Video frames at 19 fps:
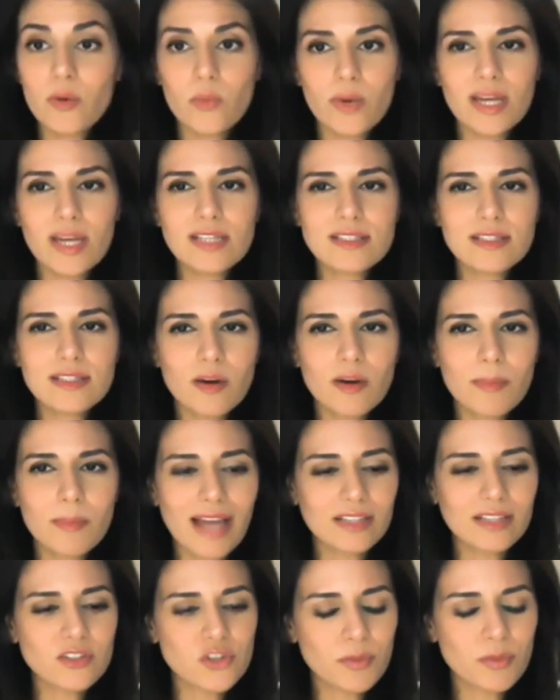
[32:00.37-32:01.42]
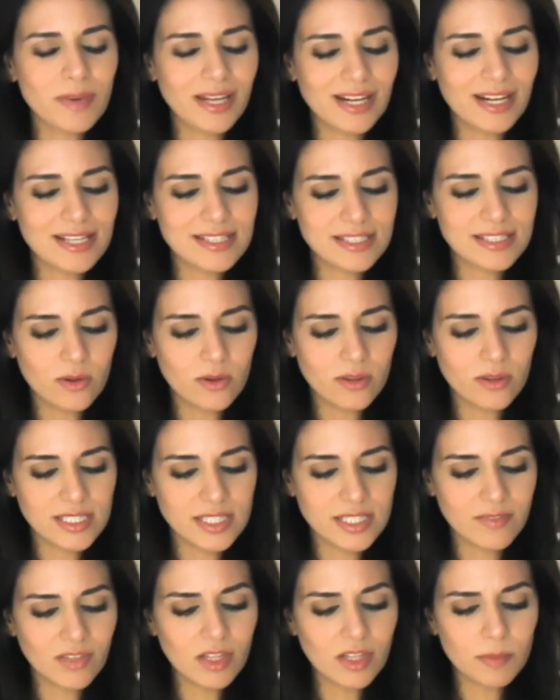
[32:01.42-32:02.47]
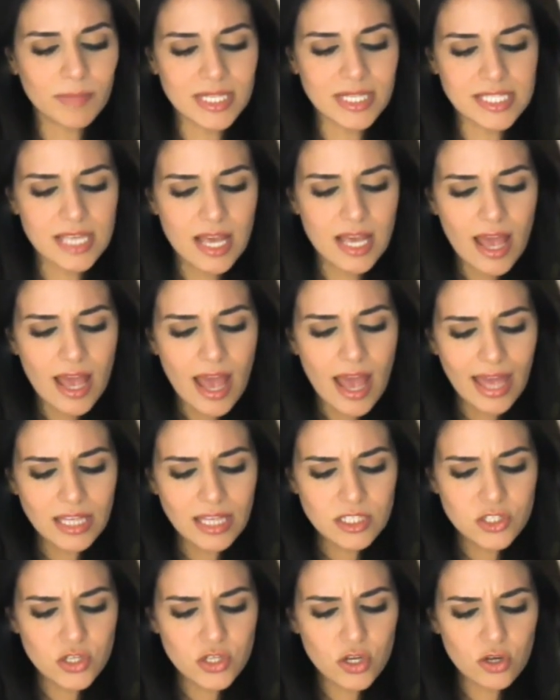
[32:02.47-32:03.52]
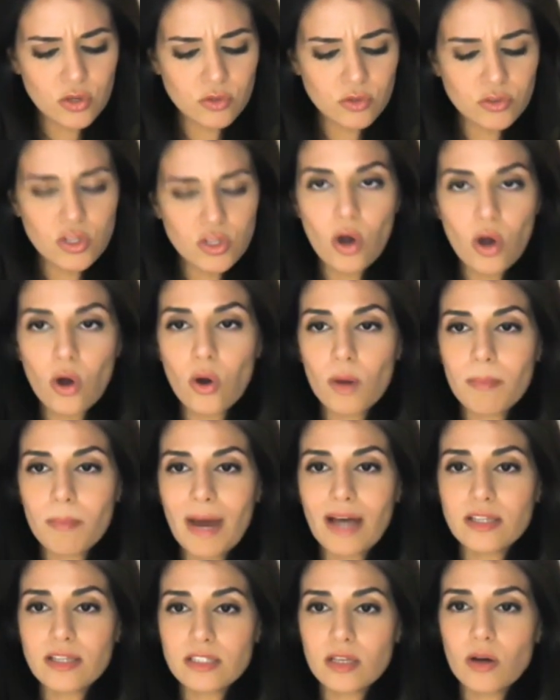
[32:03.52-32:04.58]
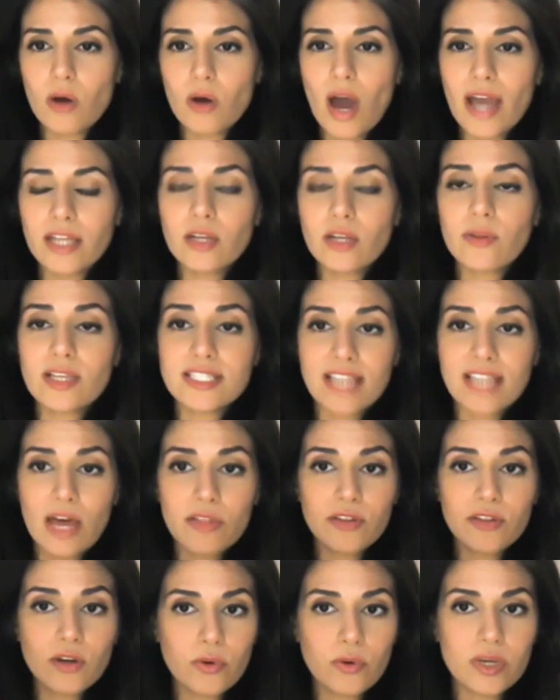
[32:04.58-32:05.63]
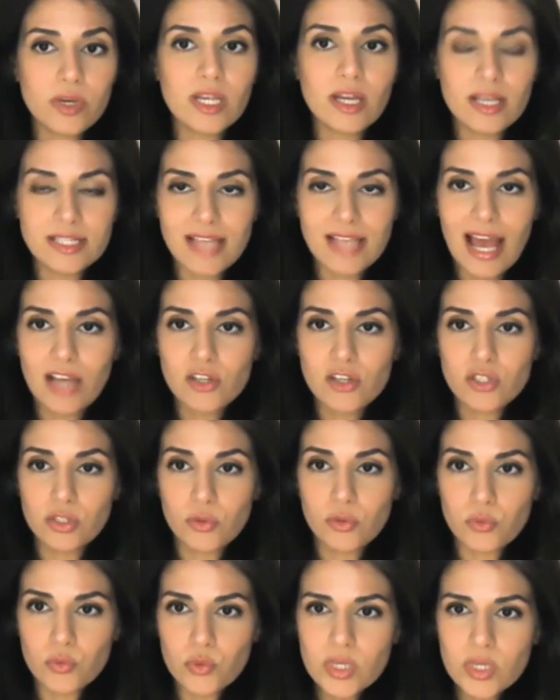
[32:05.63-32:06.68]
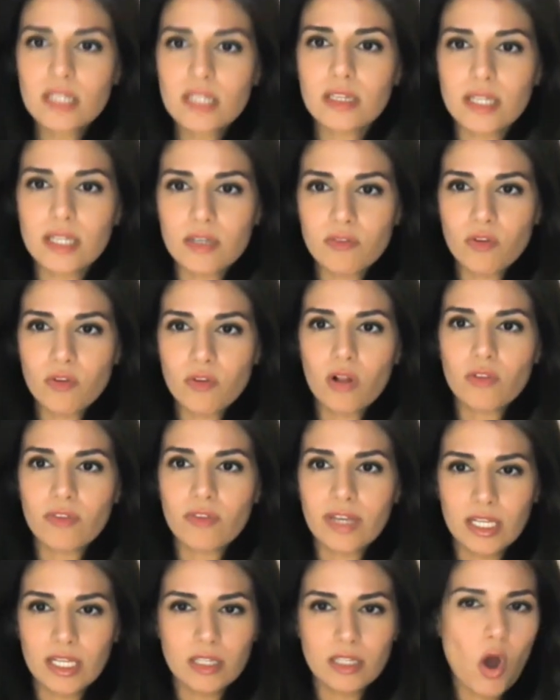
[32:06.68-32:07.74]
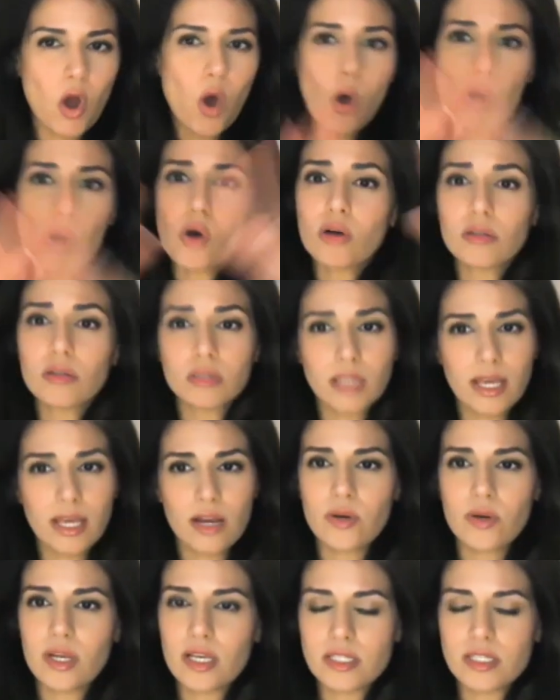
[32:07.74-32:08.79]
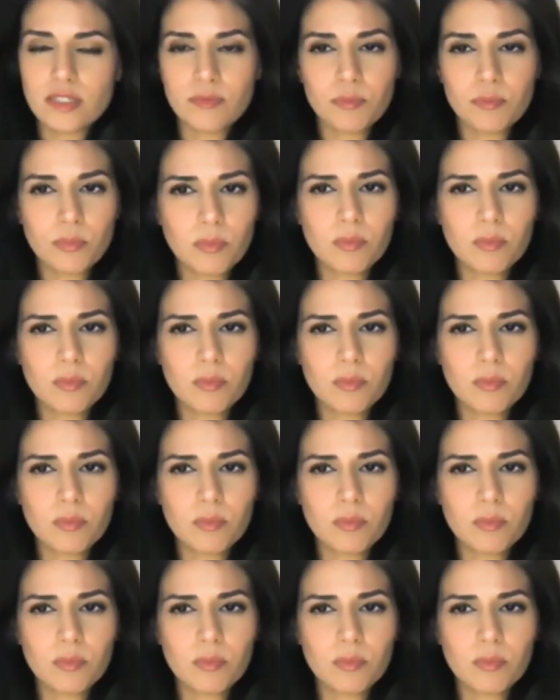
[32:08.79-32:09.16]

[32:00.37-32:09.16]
wait to go back to Japan and see all these developments. And do you know about, so I know that South Korea is actually really evolving in all areas in